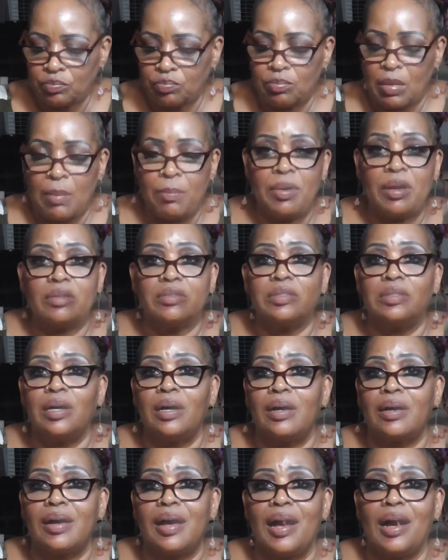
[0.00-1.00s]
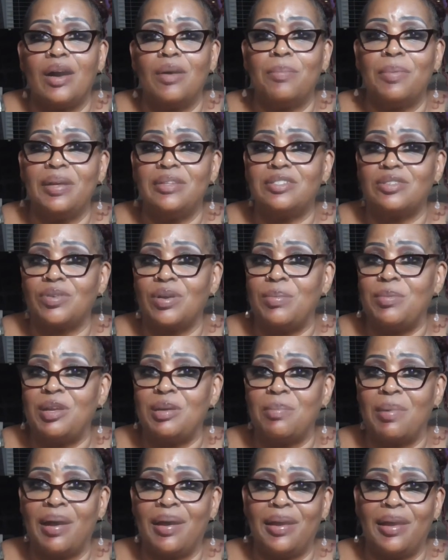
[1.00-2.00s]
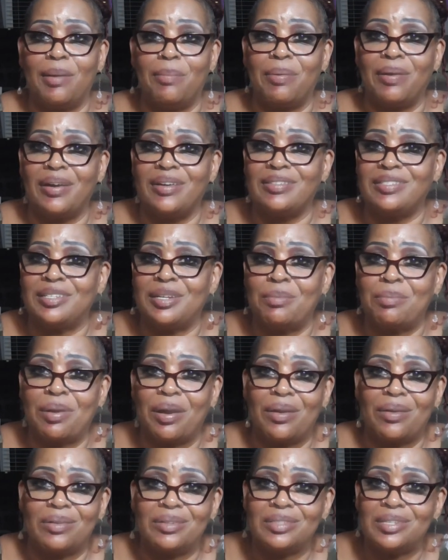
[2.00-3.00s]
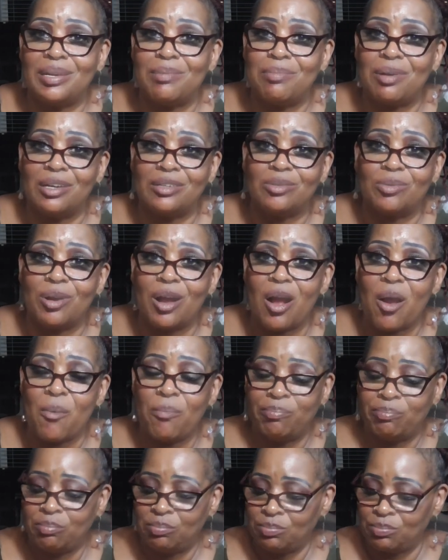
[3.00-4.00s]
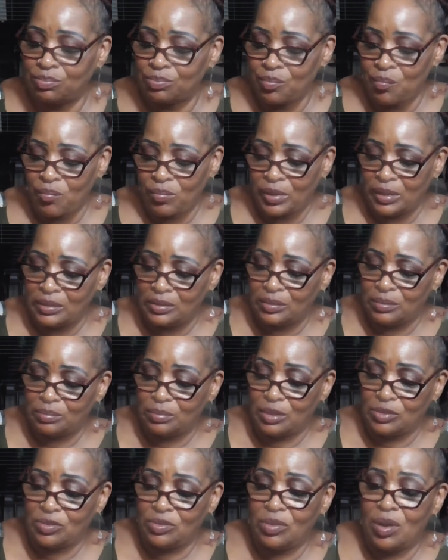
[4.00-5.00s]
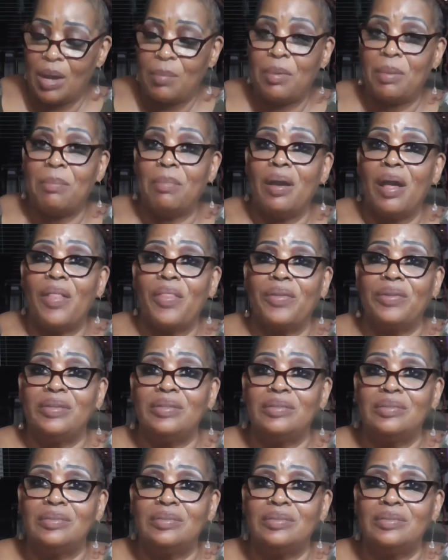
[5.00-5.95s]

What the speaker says: My middle son called me screaming in my ear because of them girls he messed with. But you know, I'm a mother.